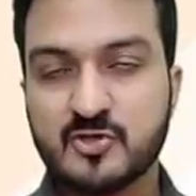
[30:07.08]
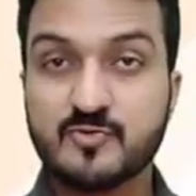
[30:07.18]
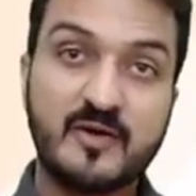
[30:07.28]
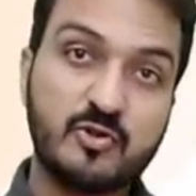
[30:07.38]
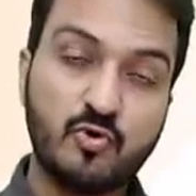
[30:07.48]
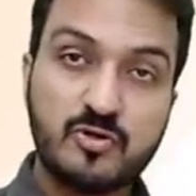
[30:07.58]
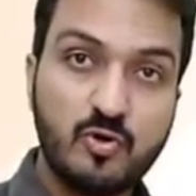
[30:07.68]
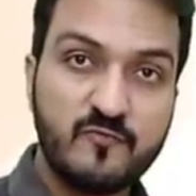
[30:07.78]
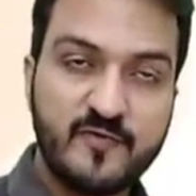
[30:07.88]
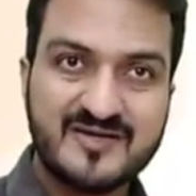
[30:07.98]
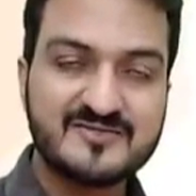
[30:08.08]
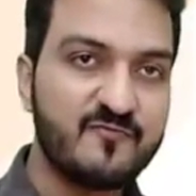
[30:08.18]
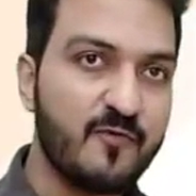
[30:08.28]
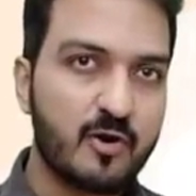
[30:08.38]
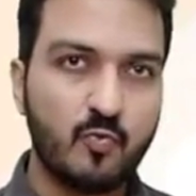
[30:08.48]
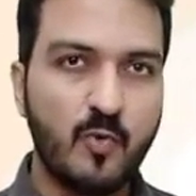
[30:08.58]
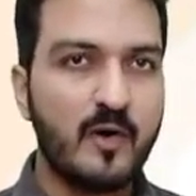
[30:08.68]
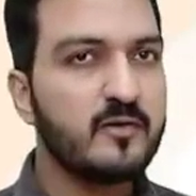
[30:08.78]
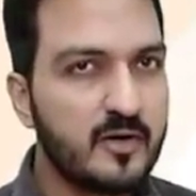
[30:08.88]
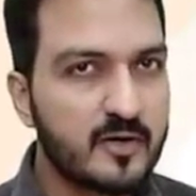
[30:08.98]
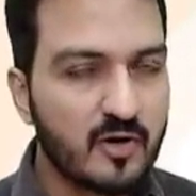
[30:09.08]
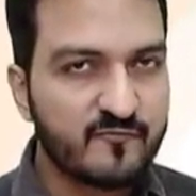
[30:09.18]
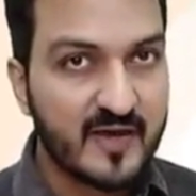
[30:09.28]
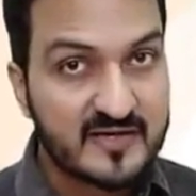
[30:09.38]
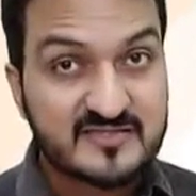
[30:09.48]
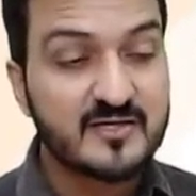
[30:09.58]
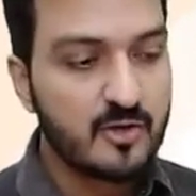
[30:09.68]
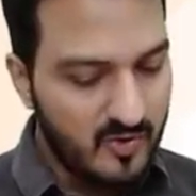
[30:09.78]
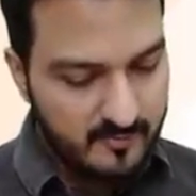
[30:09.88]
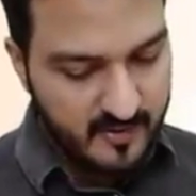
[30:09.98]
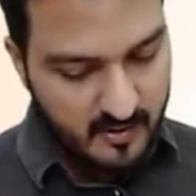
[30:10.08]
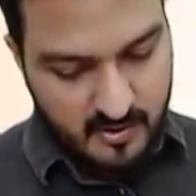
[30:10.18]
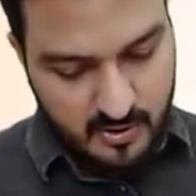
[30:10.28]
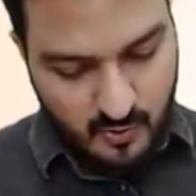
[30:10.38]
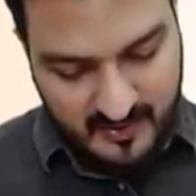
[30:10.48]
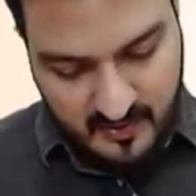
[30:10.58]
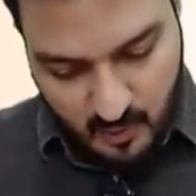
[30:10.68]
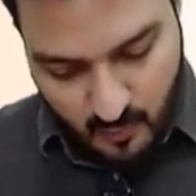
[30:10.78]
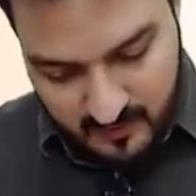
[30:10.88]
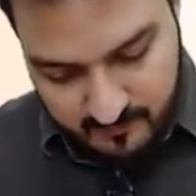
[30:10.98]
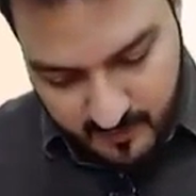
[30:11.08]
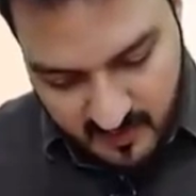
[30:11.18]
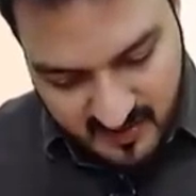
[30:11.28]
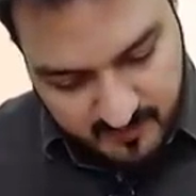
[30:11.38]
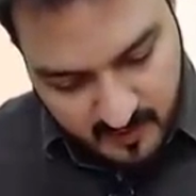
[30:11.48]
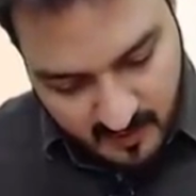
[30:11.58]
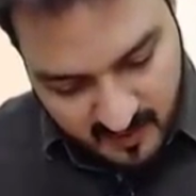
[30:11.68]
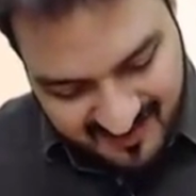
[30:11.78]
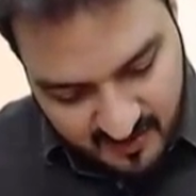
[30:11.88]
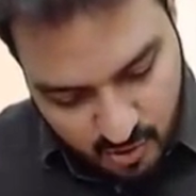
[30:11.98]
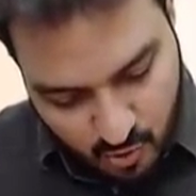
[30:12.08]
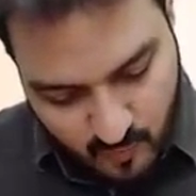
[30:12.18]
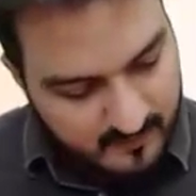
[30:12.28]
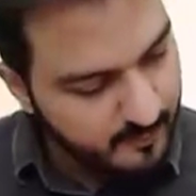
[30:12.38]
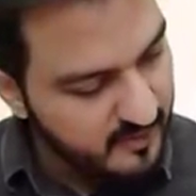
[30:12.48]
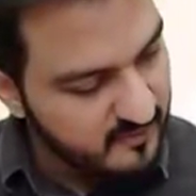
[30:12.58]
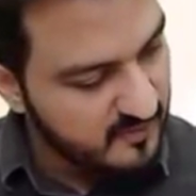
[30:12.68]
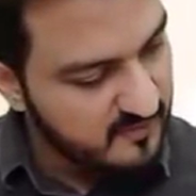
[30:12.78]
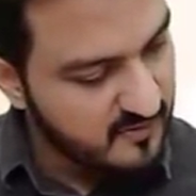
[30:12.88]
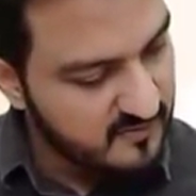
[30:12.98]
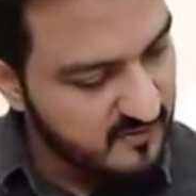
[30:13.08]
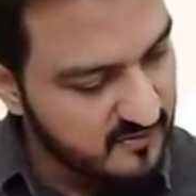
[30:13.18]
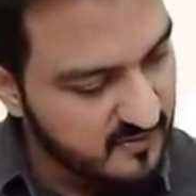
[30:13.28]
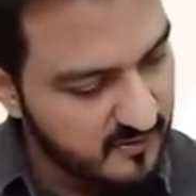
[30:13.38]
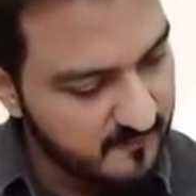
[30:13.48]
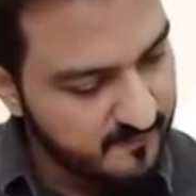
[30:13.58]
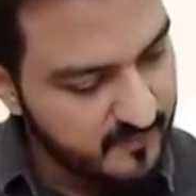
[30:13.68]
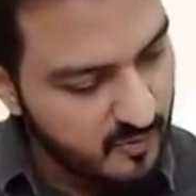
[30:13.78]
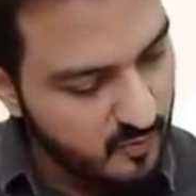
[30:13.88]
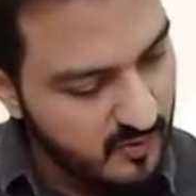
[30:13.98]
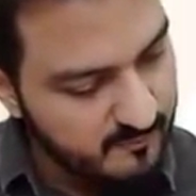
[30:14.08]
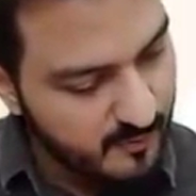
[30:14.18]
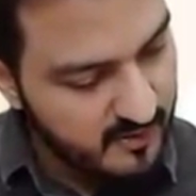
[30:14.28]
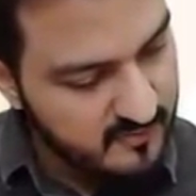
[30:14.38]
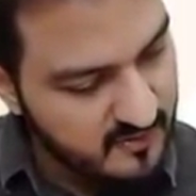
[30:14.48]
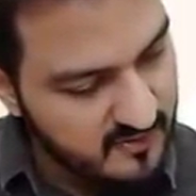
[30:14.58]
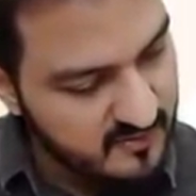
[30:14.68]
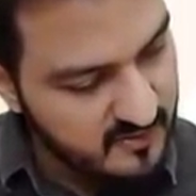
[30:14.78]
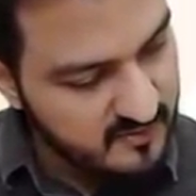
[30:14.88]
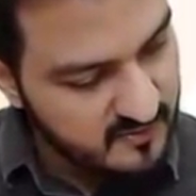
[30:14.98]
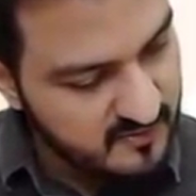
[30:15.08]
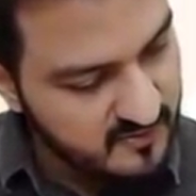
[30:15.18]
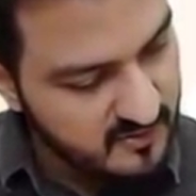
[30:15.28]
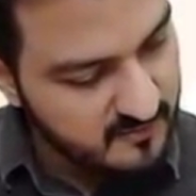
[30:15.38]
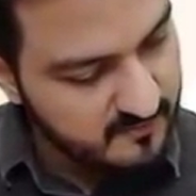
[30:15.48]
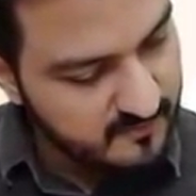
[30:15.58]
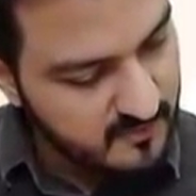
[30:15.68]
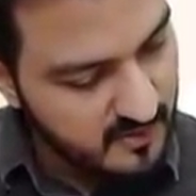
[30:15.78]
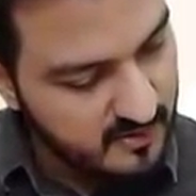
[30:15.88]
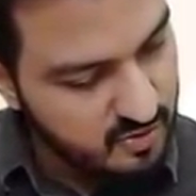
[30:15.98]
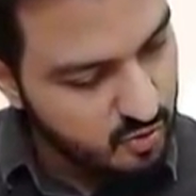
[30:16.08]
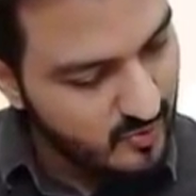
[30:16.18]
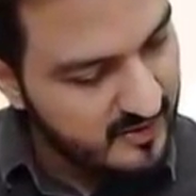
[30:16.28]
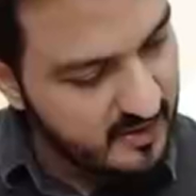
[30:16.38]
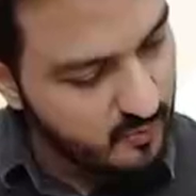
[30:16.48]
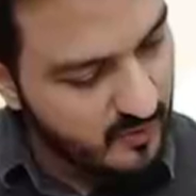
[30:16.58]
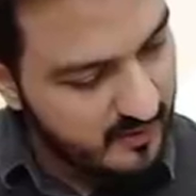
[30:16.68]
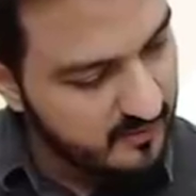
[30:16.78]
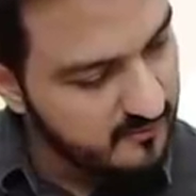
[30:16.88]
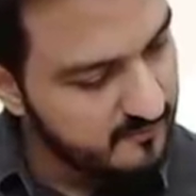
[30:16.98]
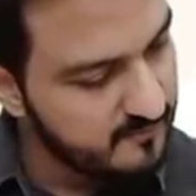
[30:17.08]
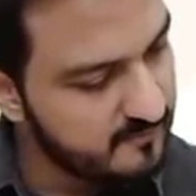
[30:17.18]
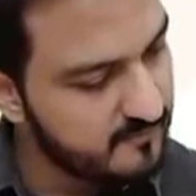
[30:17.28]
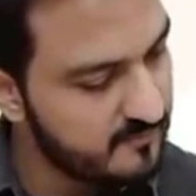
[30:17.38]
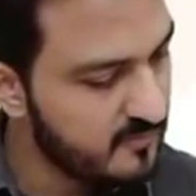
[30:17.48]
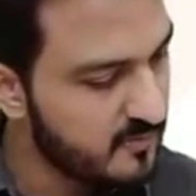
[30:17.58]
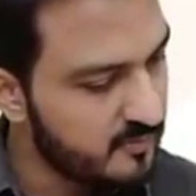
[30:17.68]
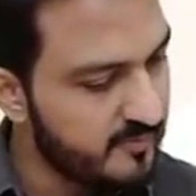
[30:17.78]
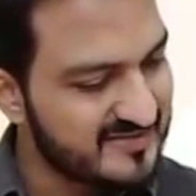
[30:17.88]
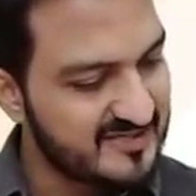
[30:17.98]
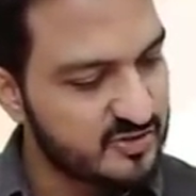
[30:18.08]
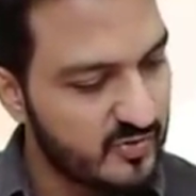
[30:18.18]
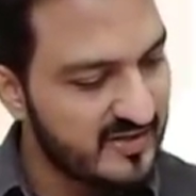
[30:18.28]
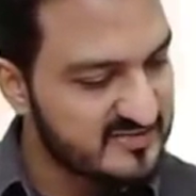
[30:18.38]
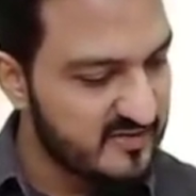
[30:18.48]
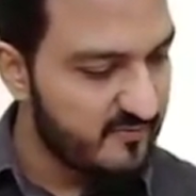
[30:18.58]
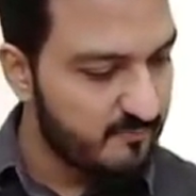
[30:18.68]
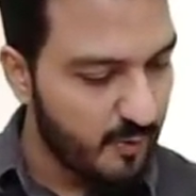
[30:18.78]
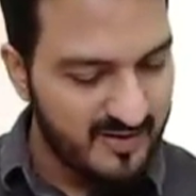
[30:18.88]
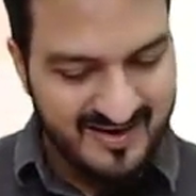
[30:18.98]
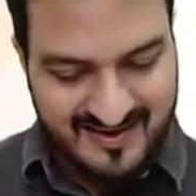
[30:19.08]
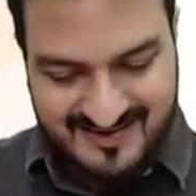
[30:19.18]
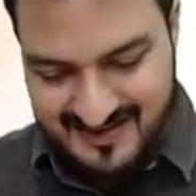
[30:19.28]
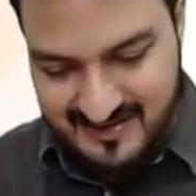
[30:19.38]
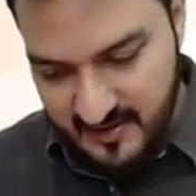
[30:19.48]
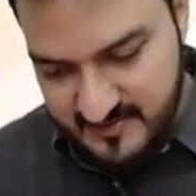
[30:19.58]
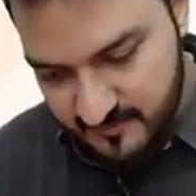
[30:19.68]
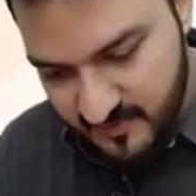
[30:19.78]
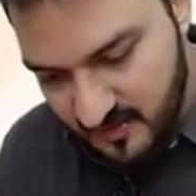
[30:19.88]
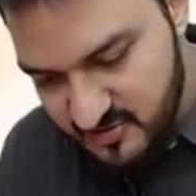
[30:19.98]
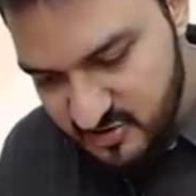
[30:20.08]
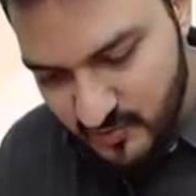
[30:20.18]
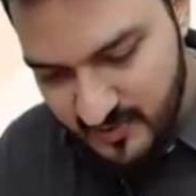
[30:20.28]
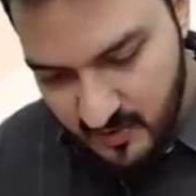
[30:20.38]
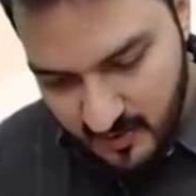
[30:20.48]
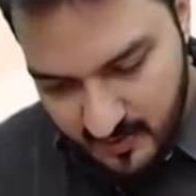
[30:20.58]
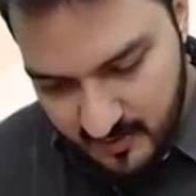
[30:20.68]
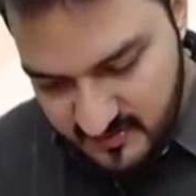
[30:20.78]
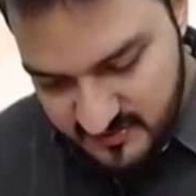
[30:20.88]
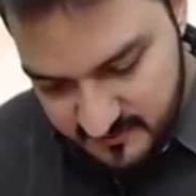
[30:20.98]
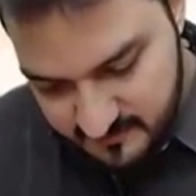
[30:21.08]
So my total overheads for 1 unit of X will be 21 per labor hour into 1.3333. 1.3333 into 21 makes it 27.999 something, that is 28,